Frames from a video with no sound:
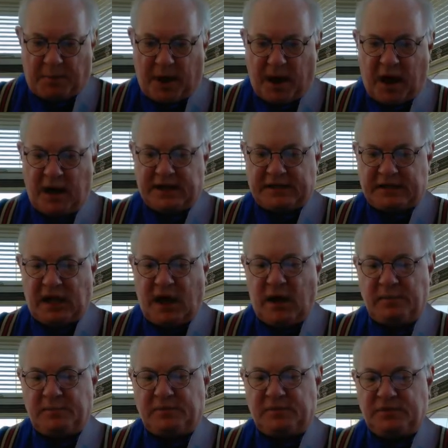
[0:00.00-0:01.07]
But
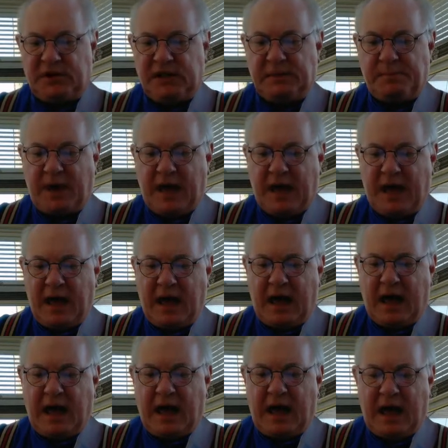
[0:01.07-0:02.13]
come ye
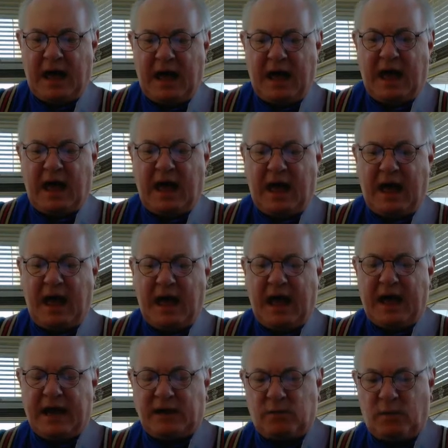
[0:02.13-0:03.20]

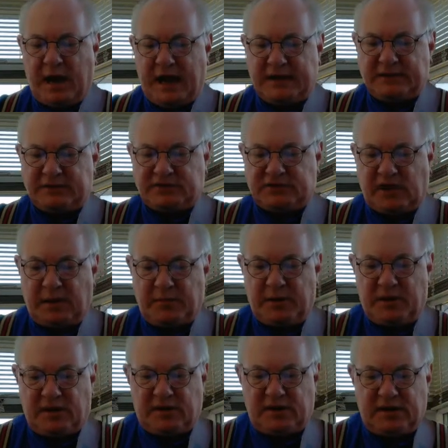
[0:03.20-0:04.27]
back when
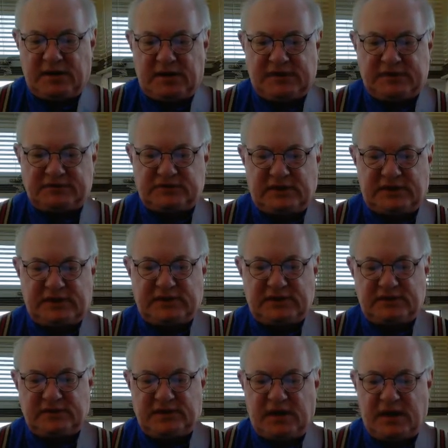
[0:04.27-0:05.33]
summer's
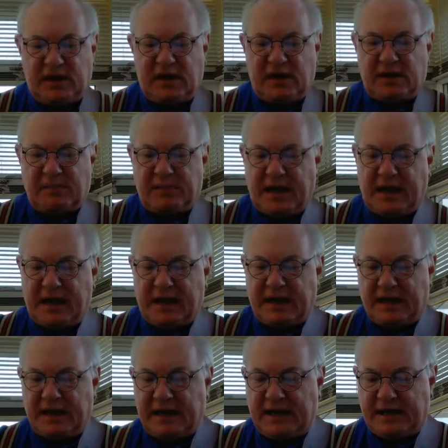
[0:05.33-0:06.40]
in the
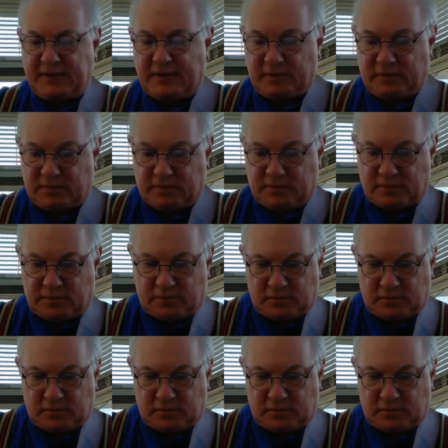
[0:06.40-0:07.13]
meadow,